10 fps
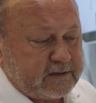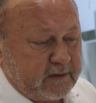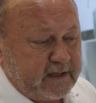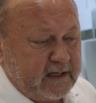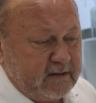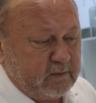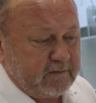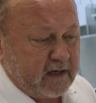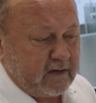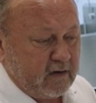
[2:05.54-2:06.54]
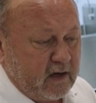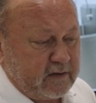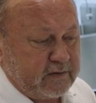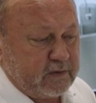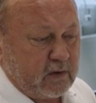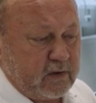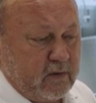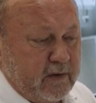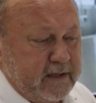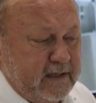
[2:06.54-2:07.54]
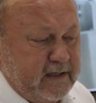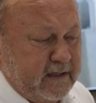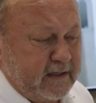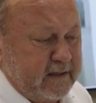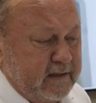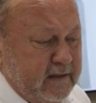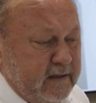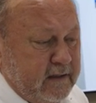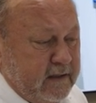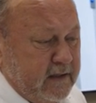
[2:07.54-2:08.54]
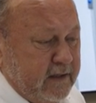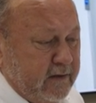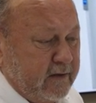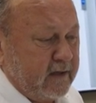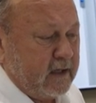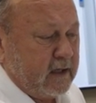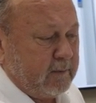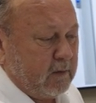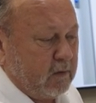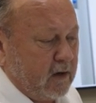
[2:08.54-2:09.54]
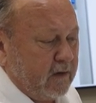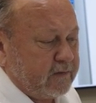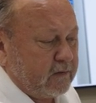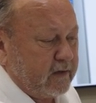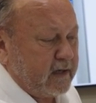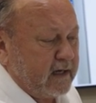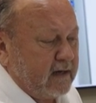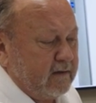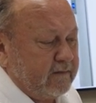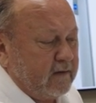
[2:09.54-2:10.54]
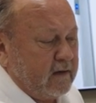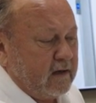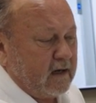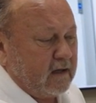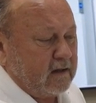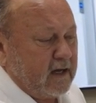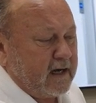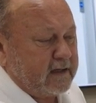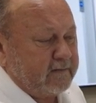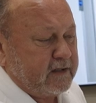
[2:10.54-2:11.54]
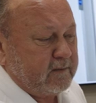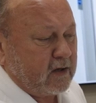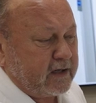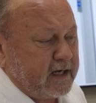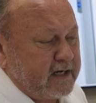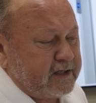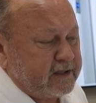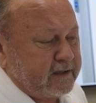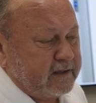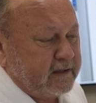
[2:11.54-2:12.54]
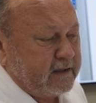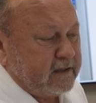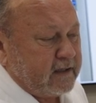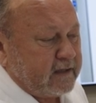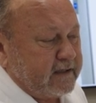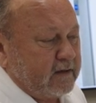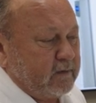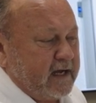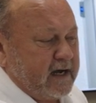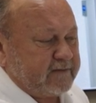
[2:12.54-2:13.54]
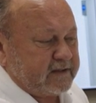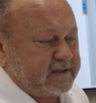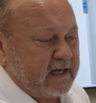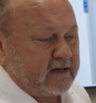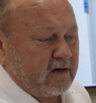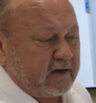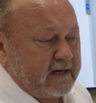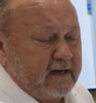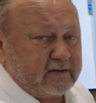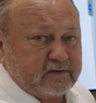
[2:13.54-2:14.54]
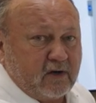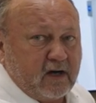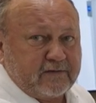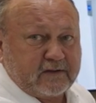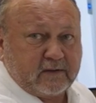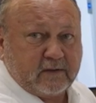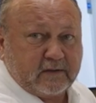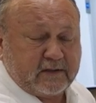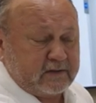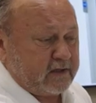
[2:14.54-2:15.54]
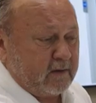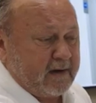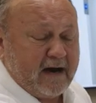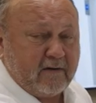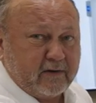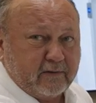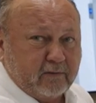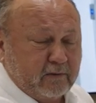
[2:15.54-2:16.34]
So again, we've got an auto door going in here, but we're also going to have a line of demarcation that we have to take our gowns off to, to come out of the